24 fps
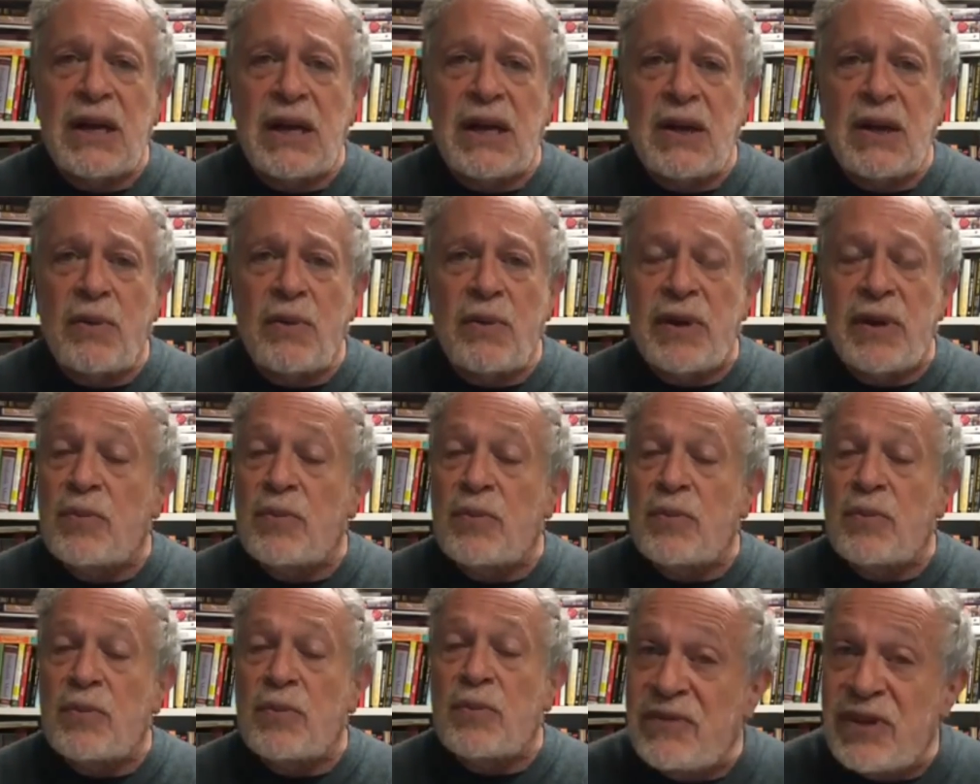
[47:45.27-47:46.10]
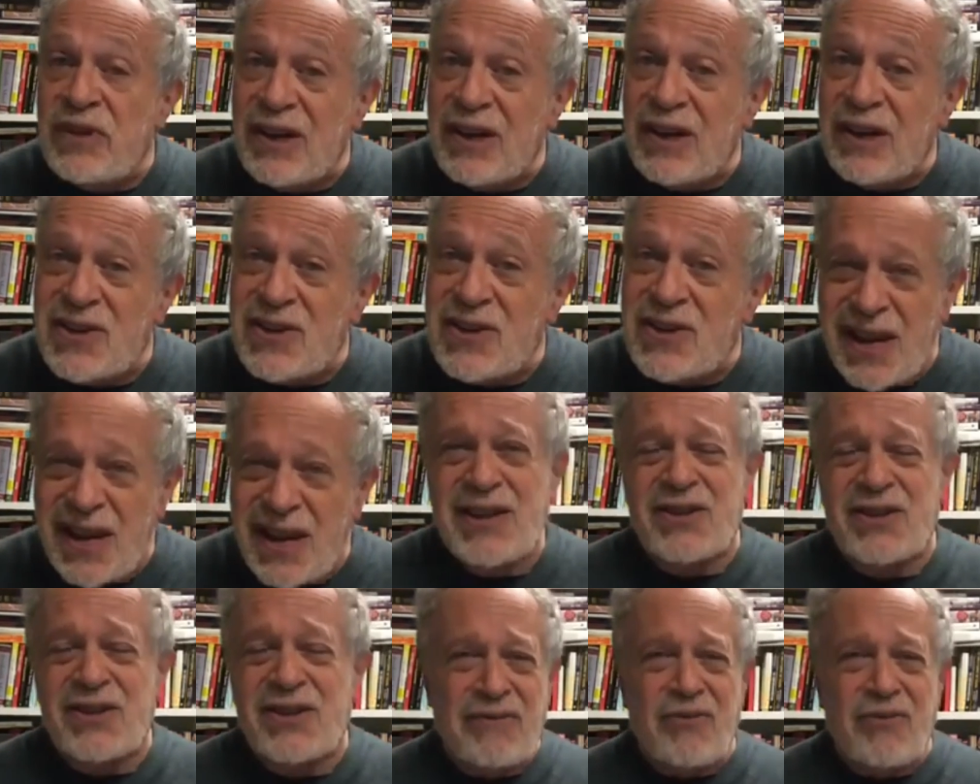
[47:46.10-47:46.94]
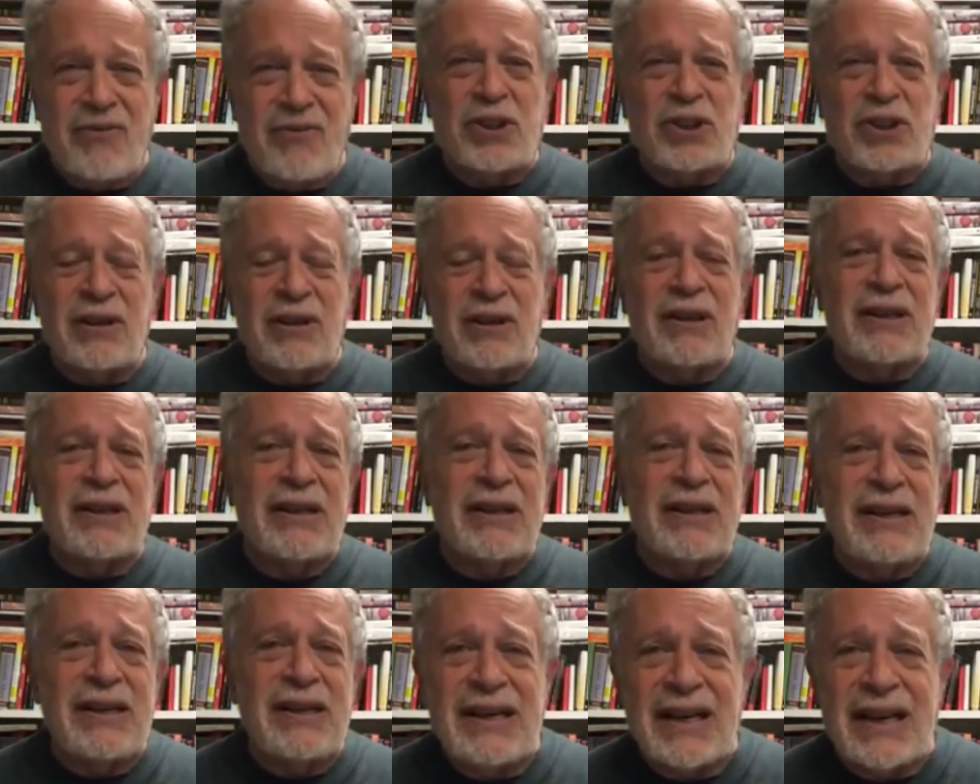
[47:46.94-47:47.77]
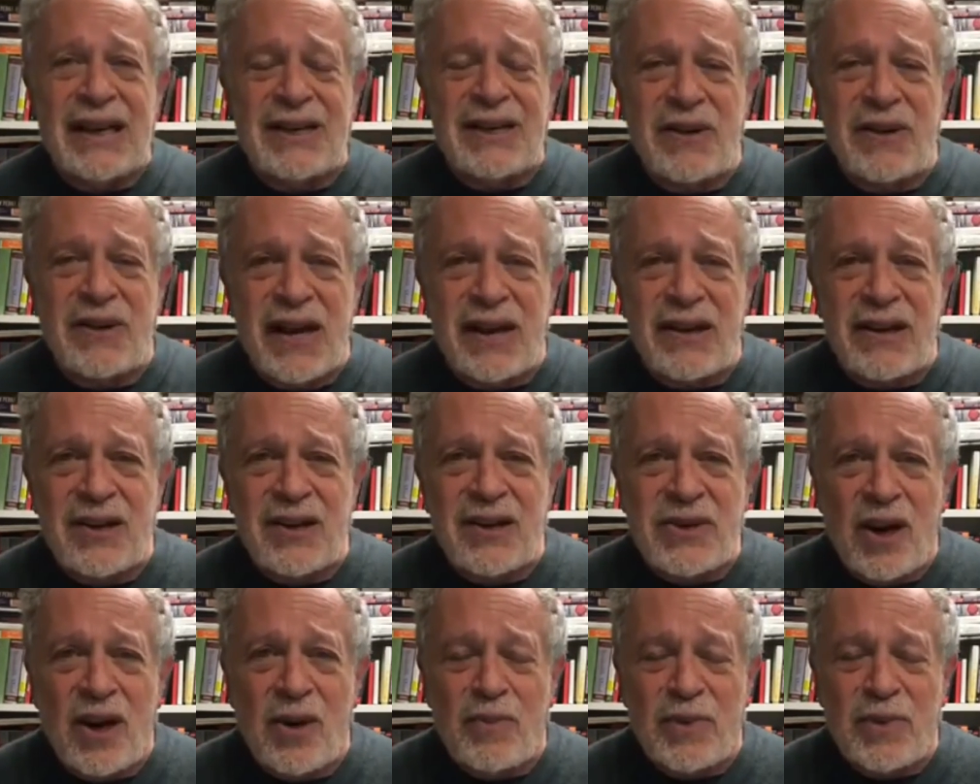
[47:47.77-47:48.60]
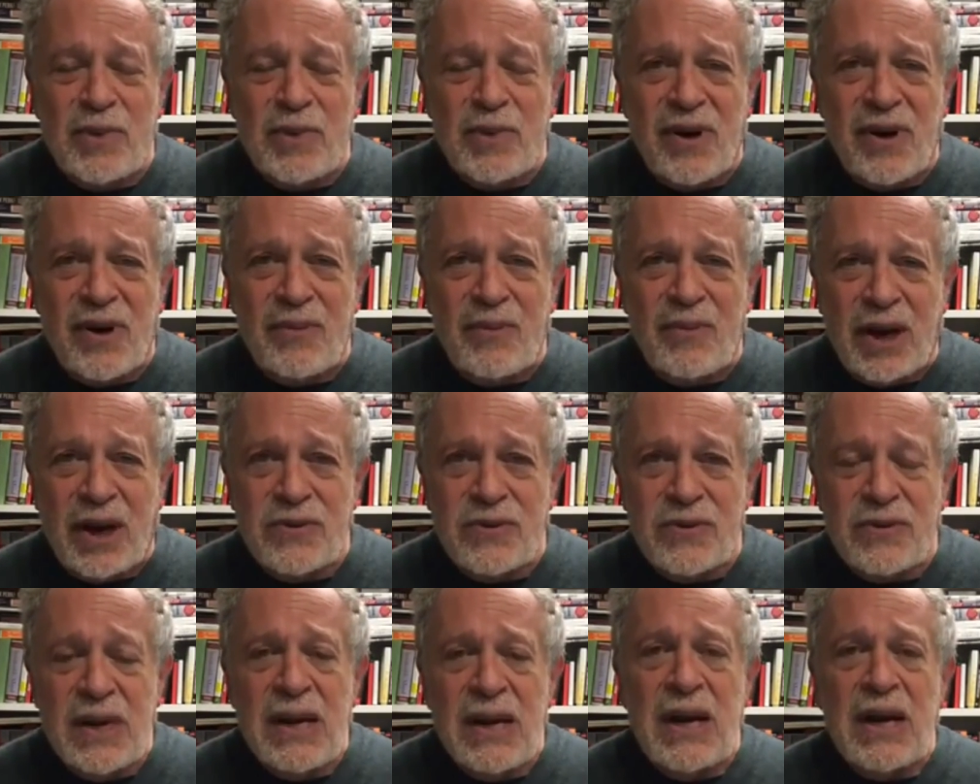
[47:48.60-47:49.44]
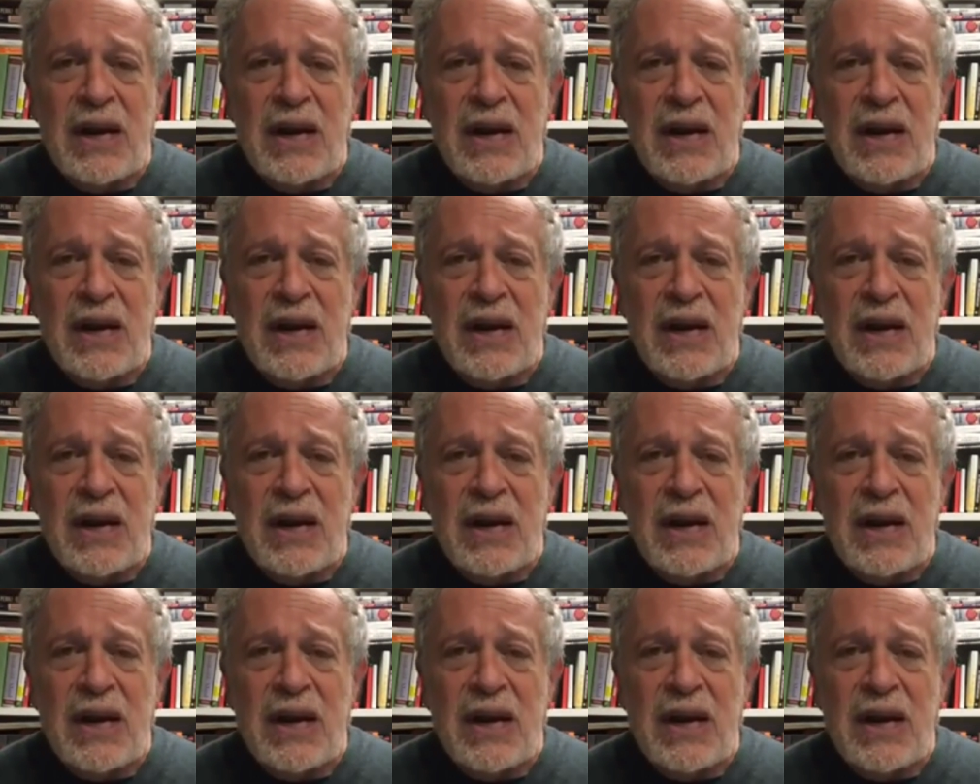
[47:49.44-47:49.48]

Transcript: would be the President of the United States, unfortunately, and so that doesn't help us very much.